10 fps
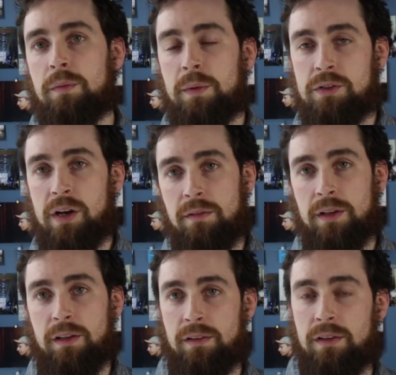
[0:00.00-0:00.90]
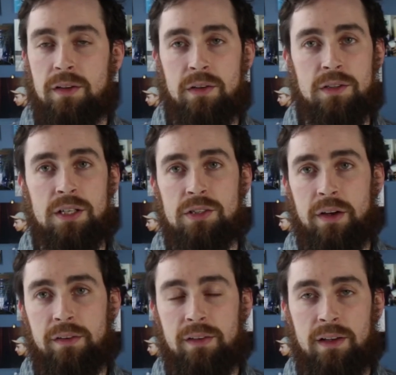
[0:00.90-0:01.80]
been driving huge
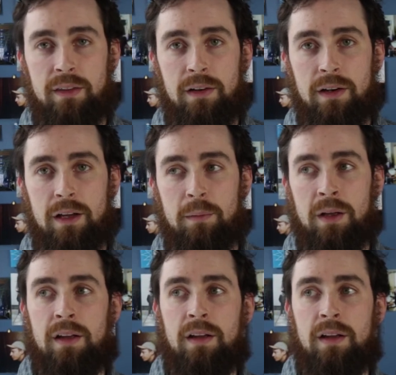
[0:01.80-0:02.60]
interest in Ethereum.